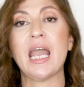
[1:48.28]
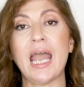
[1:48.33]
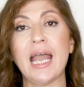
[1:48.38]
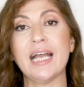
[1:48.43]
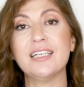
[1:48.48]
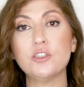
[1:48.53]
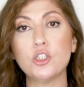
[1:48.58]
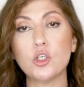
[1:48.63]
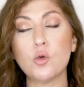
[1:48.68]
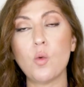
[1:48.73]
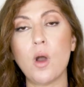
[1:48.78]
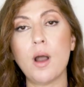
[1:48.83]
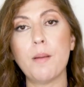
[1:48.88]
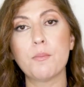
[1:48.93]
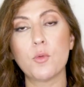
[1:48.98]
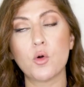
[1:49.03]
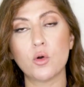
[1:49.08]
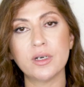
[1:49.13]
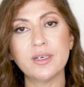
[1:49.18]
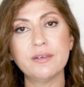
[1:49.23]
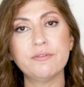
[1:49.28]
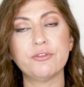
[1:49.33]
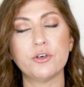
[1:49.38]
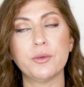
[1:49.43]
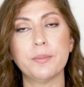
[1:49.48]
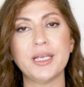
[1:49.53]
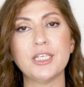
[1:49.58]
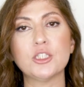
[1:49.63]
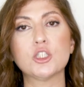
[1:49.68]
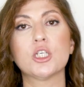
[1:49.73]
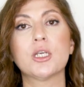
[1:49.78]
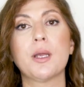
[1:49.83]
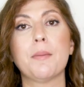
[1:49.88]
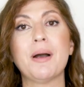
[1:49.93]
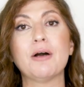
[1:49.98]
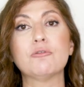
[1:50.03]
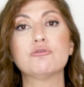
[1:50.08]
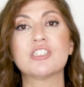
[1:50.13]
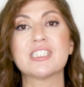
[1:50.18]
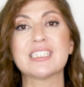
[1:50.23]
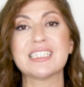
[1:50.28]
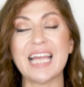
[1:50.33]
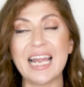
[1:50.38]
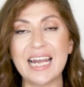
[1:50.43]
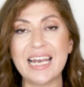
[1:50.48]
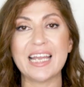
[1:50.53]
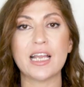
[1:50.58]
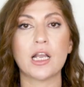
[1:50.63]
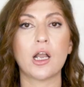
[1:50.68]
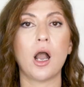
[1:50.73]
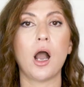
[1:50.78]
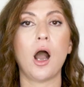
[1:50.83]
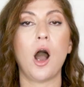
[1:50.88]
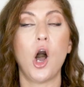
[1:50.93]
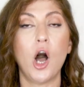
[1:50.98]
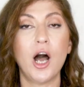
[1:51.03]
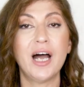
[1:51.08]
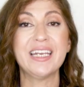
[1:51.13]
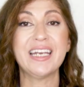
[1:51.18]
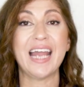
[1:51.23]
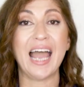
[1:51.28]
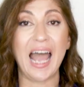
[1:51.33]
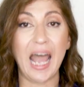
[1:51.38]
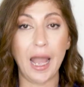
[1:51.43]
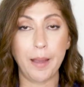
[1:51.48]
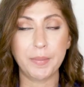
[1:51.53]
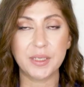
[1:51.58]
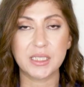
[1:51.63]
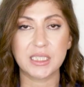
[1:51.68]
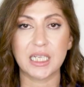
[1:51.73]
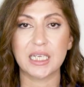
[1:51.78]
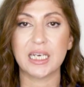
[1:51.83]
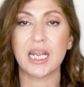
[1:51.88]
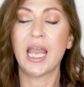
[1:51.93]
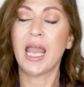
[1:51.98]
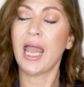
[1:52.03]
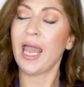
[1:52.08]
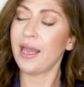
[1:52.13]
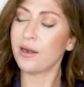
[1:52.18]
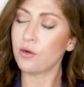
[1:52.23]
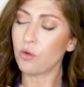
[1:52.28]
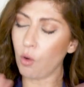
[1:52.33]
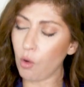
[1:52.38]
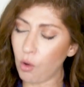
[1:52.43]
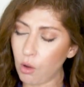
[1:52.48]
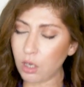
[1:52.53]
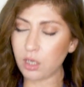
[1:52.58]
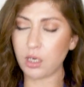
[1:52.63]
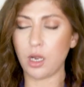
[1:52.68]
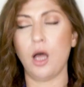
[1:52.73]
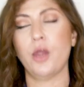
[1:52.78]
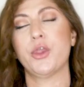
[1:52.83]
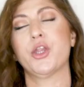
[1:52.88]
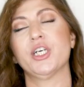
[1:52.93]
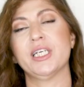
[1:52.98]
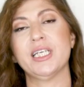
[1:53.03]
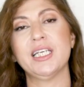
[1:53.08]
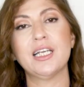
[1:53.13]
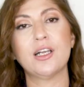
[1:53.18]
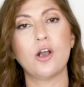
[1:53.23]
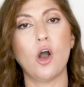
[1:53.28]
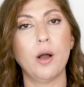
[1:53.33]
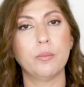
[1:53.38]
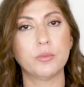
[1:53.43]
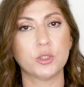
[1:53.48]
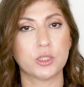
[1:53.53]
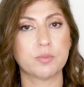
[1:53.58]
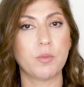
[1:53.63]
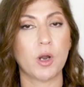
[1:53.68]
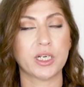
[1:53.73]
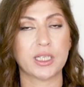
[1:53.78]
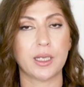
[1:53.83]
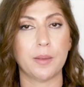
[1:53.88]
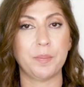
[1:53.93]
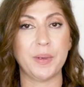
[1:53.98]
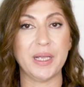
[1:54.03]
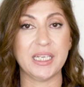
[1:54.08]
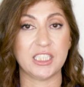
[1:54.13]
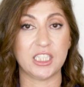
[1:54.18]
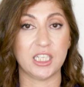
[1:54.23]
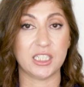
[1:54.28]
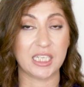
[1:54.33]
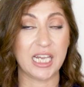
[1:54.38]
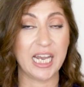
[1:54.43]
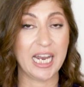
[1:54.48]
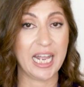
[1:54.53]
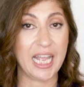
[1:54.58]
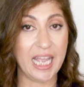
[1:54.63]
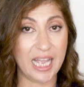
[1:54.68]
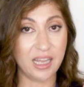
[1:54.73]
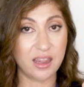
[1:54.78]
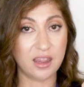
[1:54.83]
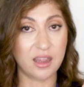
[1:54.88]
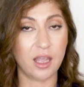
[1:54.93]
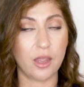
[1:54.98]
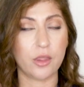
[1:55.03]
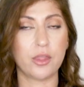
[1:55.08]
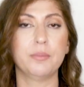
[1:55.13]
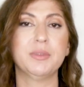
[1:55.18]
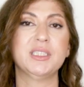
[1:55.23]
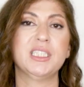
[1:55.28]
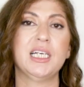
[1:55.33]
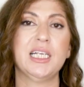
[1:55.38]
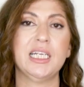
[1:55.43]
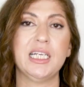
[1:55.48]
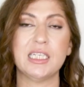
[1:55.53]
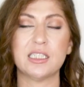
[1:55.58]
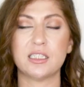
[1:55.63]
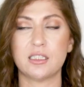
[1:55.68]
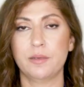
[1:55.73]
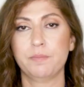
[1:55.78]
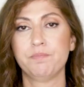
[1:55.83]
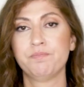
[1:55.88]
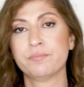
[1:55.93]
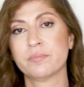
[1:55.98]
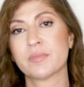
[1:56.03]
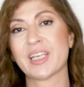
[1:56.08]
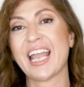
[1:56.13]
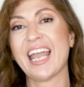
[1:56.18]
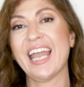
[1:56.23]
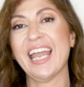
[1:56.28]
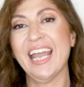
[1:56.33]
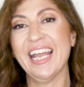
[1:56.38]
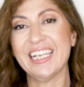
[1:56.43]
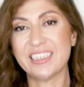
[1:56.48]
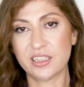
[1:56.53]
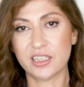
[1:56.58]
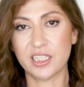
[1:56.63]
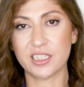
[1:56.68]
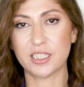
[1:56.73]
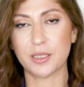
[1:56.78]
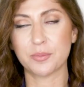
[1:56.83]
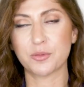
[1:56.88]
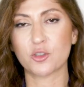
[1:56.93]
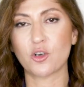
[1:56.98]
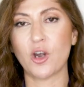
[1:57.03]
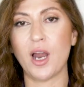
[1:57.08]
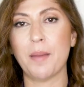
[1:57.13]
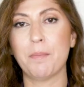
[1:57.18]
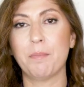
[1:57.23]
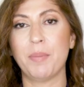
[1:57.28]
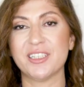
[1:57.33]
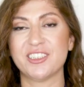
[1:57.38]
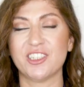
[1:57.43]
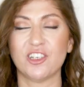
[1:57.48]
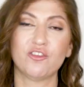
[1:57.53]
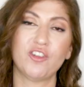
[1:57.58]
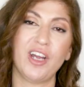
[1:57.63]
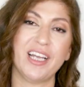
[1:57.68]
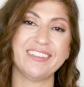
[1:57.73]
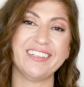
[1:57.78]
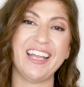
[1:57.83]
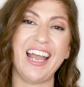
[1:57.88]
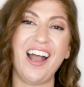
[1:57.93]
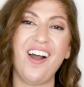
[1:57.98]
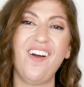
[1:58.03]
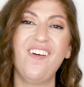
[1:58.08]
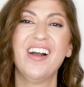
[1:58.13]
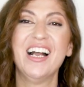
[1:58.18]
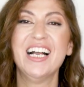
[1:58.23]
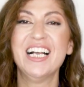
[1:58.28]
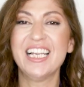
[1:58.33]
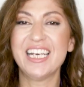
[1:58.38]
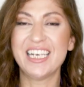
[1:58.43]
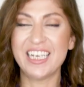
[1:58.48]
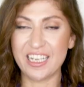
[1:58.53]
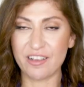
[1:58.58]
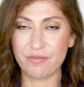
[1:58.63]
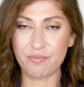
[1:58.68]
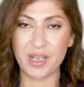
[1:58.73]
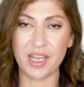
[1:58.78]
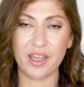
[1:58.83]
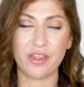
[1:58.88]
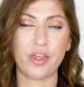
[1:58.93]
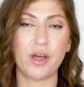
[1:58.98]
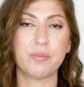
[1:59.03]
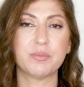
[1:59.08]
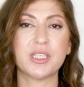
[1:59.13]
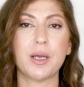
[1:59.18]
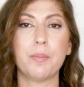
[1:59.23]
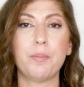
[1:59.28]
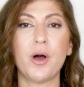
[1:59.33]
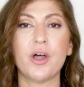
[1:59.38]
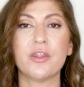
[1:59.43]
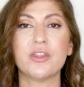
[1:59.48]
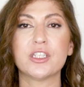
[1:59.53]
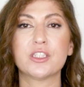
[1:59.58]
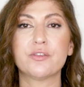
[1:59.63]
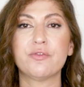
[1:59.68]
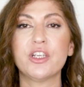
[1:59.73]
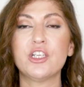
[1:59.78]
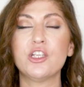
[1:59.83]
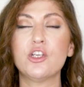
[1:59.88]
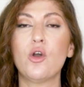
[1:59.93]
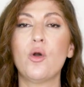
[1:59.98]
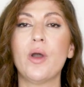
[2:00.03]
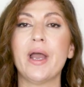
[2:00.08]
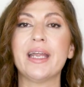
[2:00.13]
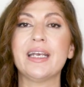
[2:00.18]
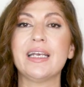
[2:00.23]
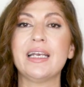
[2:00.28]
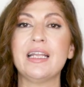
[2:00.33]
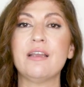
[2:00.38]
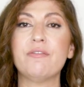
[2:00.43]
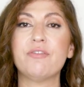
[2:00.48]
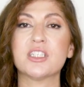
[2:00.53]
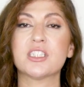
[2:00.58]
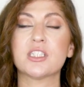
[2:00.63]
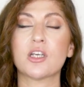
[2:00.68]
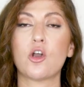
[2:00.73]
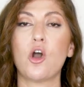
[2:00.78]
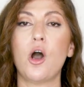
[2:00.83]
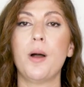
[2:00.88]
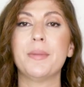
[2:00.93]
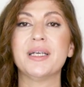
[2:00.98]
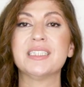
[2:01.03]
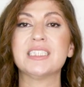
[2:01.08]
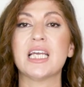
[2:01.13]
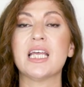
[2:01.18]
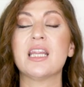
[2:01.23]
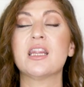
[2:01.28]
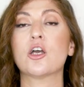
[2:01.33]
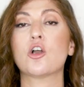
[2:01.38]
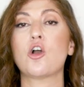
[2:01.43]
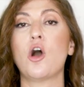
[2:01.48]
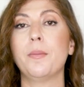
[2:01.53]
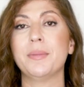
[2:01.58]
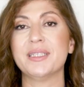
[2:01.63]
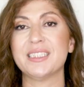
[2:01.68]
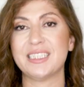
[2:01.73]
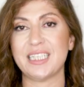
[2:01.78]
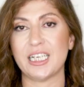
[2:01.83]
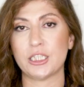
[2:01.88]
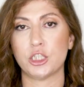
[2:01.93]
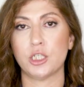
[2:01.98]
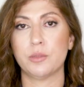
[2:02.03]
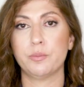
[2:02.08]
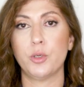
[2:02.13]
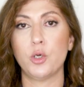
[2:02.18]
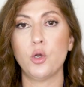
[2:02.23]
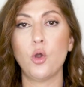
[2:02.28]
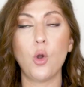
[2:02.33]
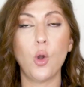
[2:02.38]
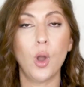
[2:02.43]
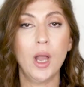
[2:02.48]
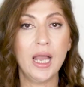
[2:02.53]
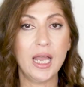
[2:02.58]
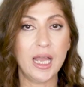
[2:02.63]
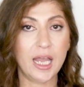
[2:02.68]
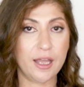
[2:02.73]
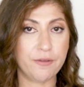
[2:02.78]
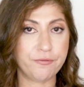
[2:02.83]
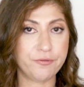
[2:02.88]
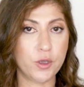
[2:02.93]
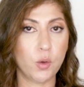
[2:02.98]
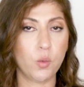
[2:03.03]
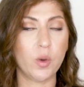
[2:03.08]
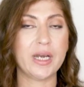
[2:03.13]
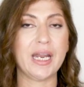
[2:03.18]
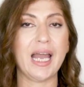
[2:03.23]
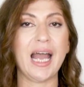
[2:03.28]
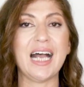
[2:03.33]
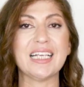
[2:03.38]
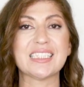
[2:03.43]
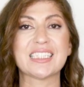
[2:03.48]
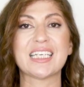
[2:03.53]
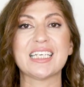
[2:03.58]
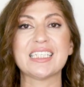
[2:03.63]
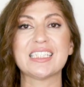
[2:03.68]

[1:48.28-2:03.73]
and you want more information about selling on Amazon and all other e-commerce marketplaces in the Middle East, hit the subscribe button right now, leave me a thumbs up on this video, and leave us a comment in the comment section below if you want to ask